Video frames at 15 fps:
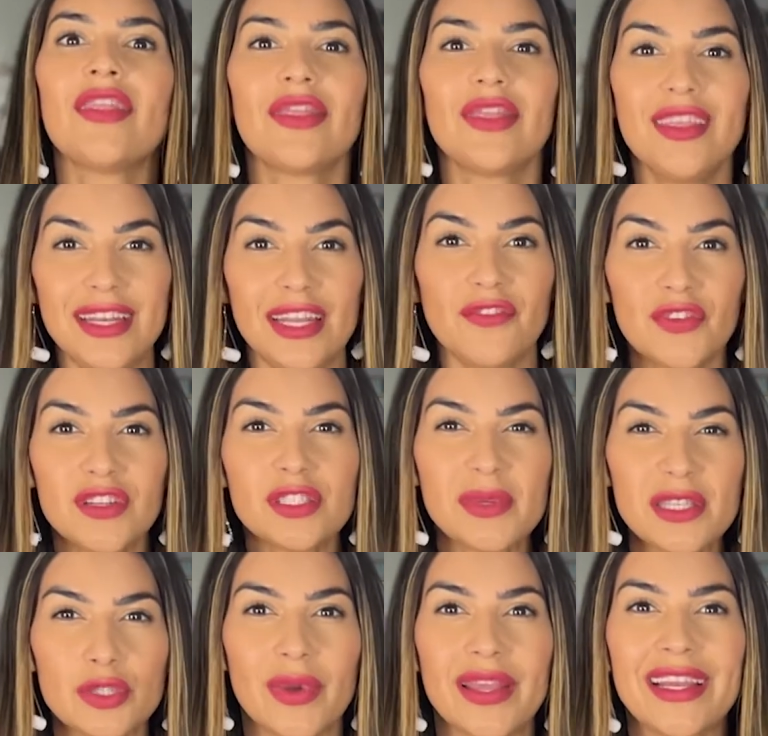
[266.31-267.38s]
The difference
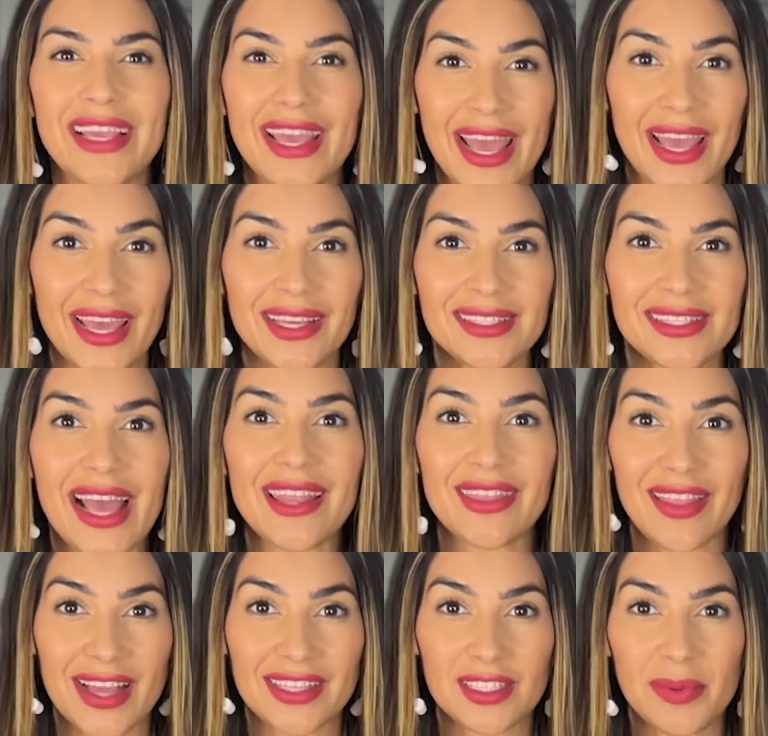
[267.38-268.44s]
between gays and
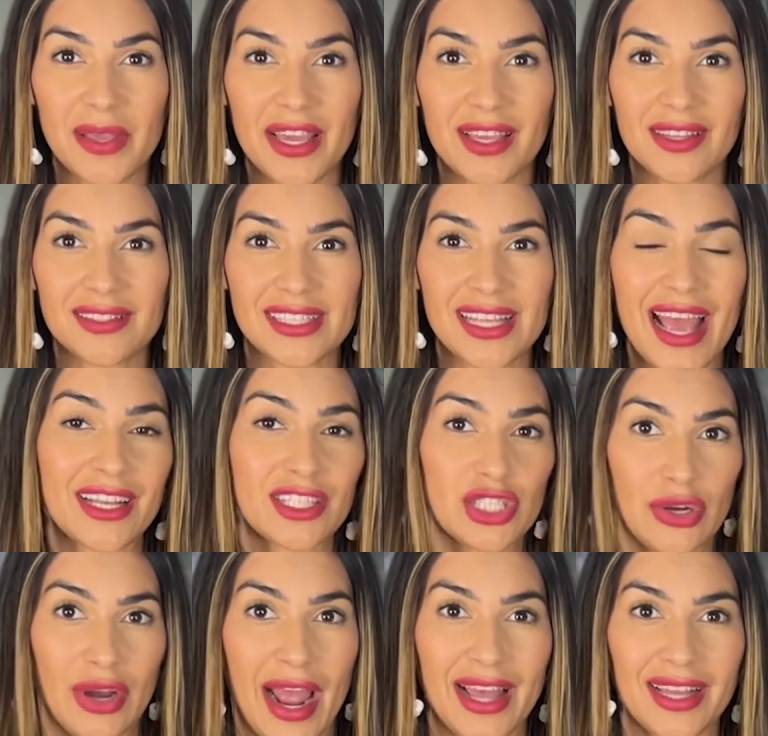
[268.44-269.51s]
lesbians and
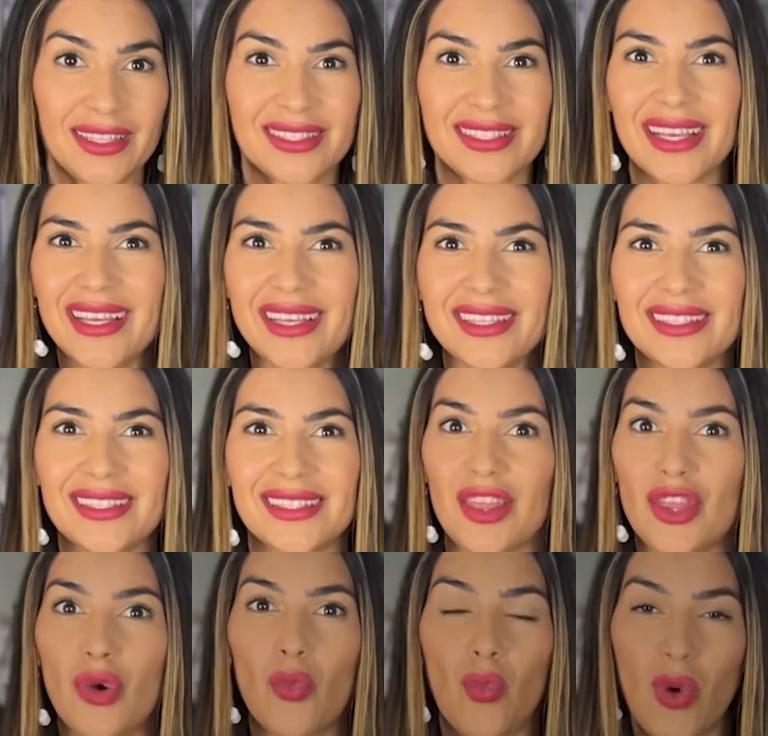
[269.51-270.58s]
trans is
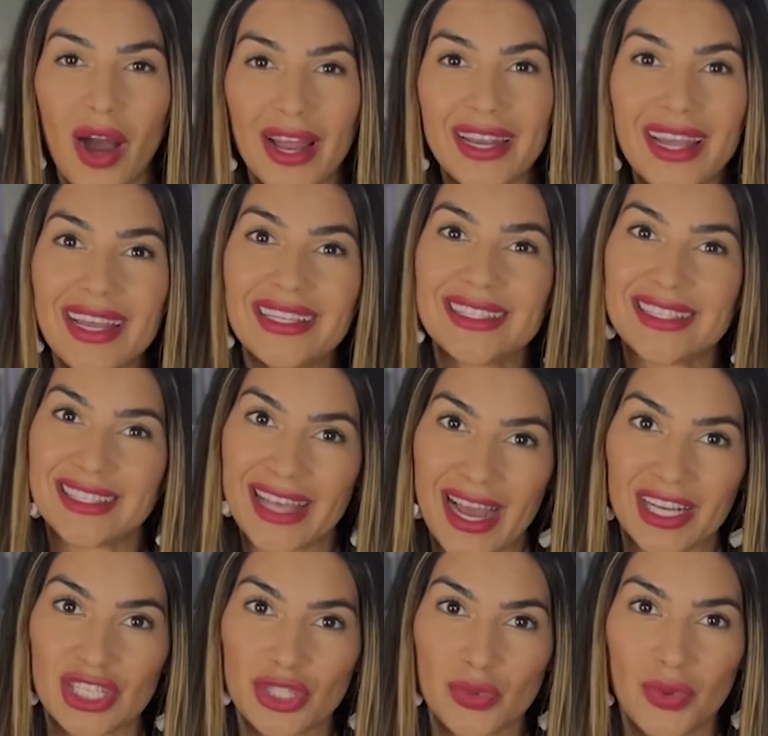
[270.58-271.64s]
the one is
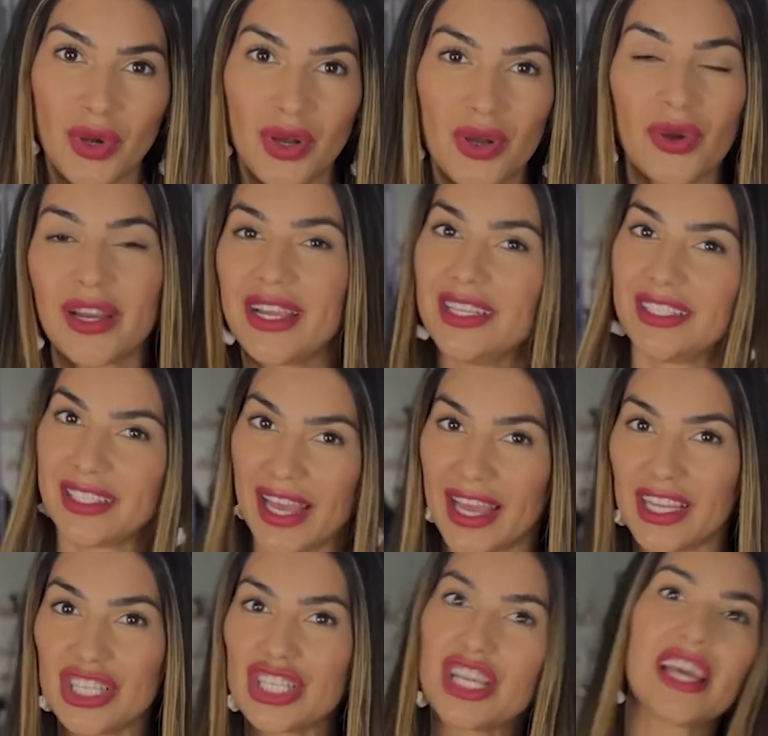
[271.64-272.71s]
sexual
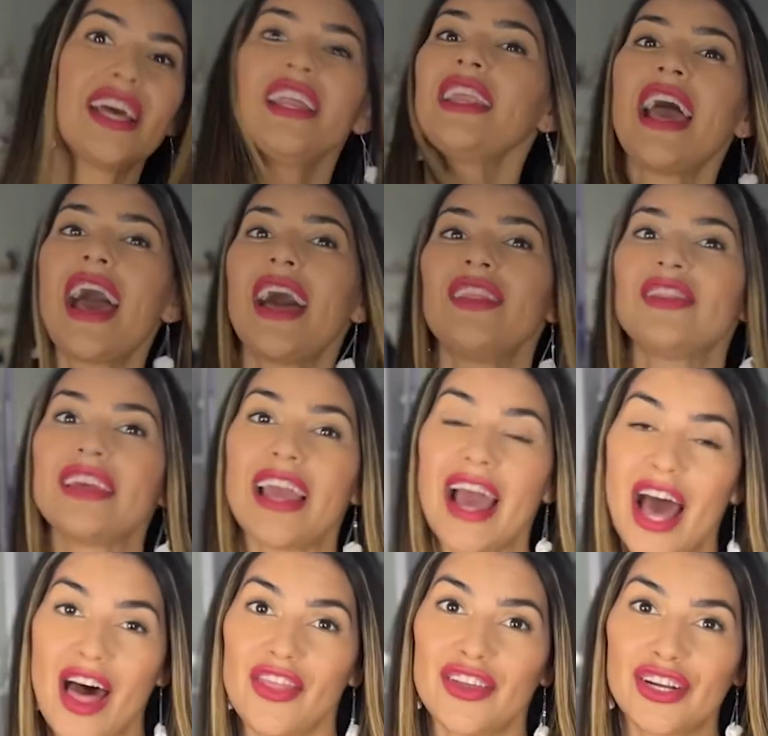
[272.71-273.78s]
orientation and the
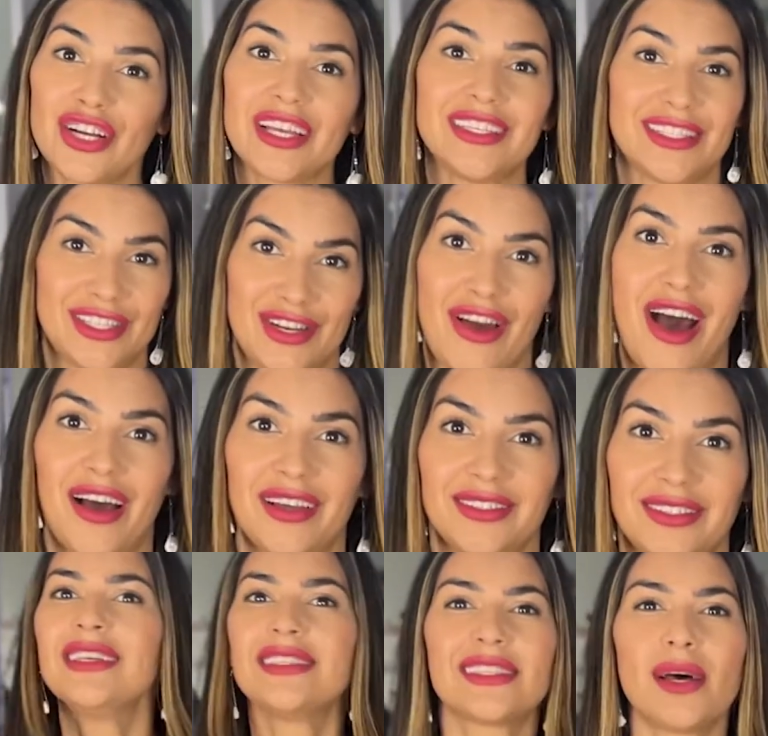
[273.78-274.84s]
other is not.
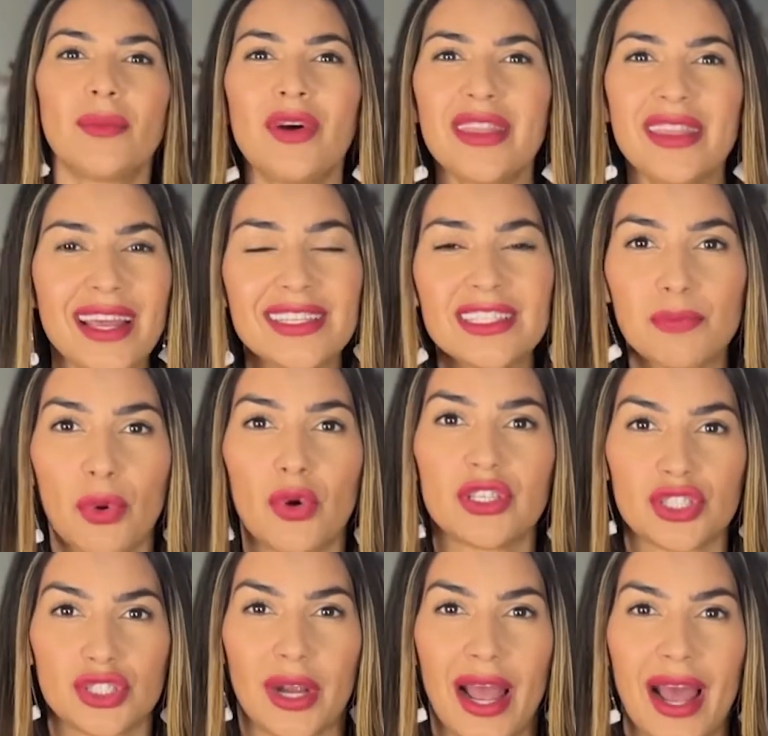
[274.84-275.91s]
Someone that is
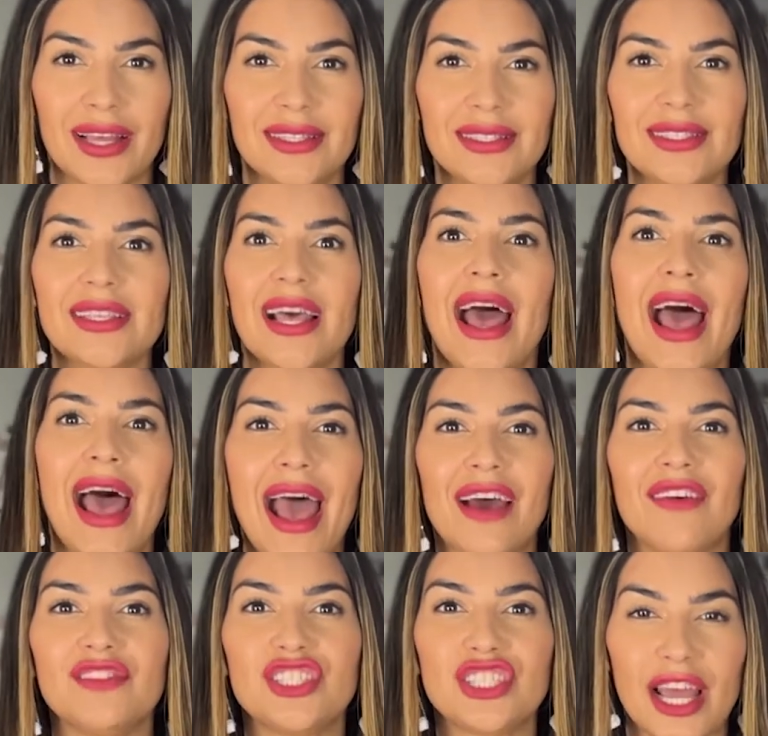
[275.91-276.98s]
born trans
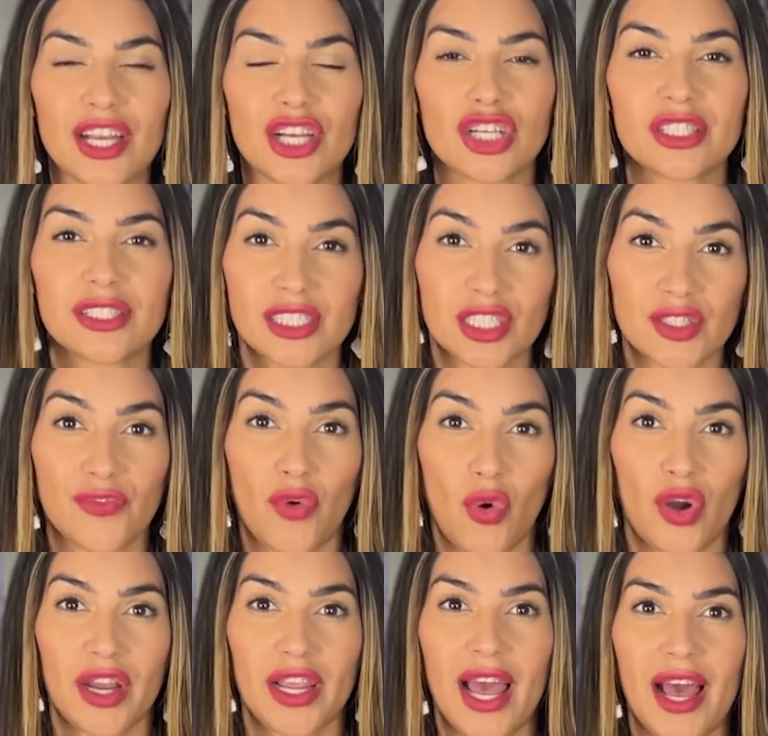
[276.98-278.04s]
have gender
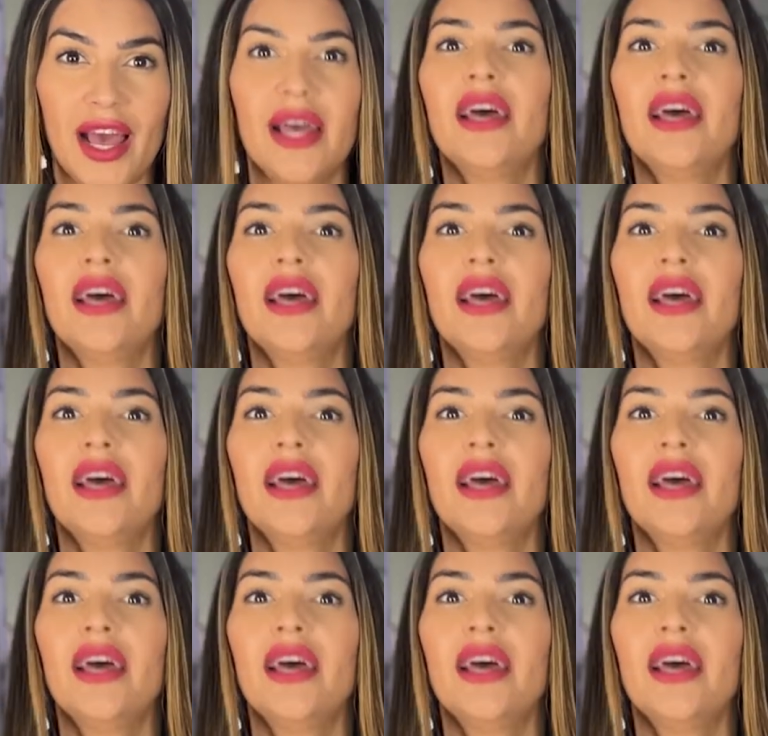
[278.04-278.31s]
dysphoria.